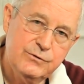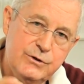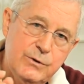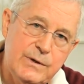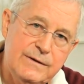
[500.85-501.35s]

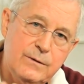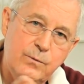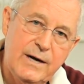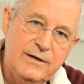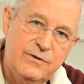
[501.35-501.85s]
doing the
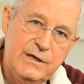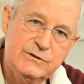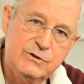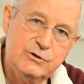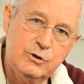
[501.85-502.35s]
right
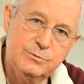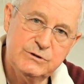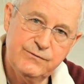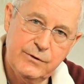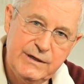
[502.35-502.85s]
things in
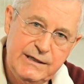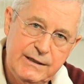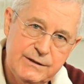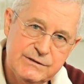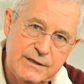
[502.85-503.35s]
terms of your
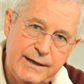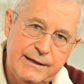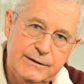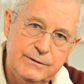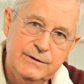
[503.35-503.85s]
eating
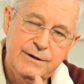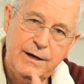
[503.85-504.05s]
style